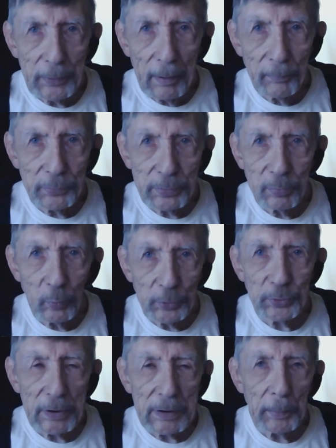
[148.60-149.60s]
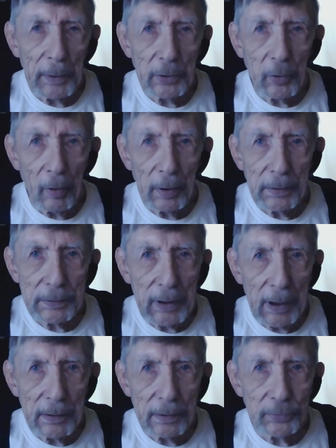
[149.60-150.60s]
I was thinking about calling
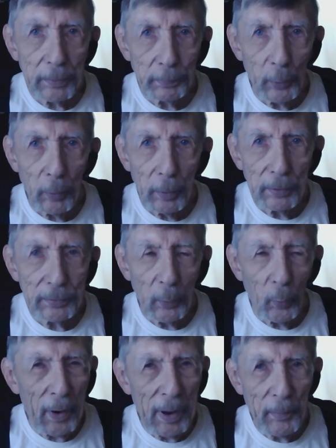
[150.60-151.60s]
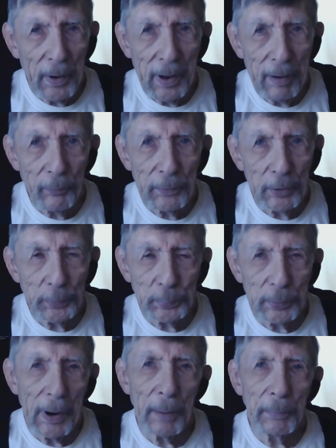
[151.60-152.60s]
Canon support and say, why am I having this
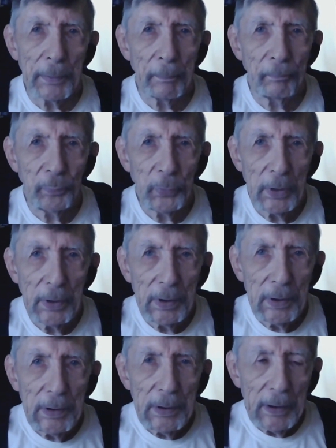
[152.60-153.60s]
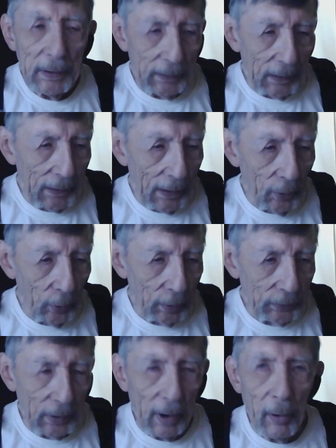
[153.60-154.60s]
problem? And then I
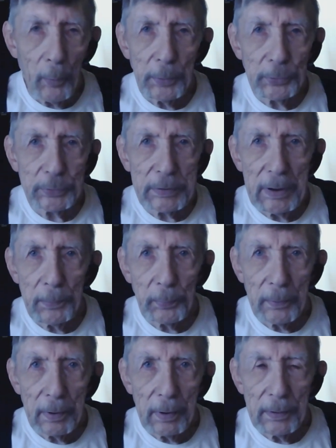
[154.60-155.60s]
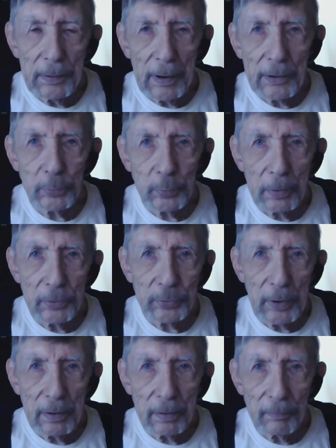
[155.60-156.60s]
looked. I always keep an extra
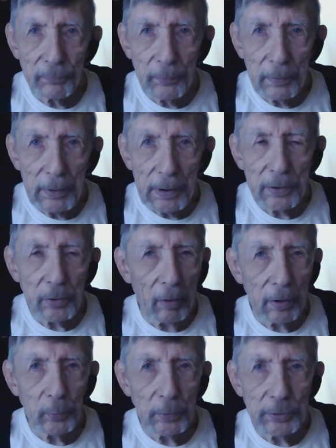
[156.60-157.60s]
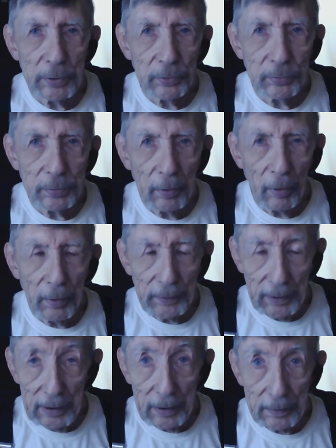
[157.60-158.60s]
set of ink cartridges on
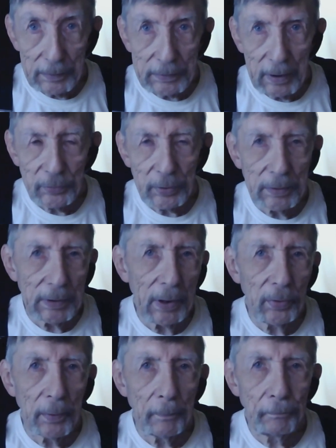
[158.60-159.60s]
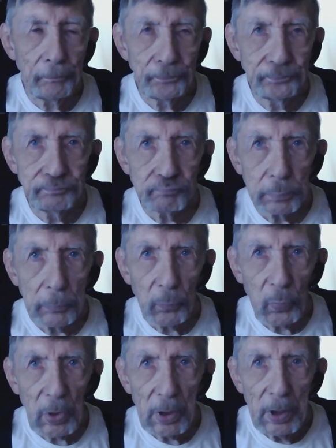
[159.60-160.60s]
hand in case I need them.
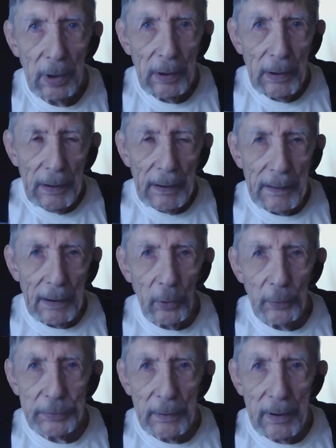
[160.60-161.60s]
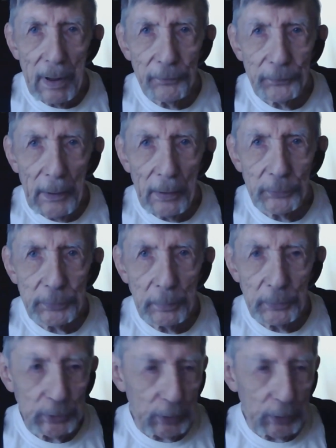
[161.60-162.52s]
And I looked and I found some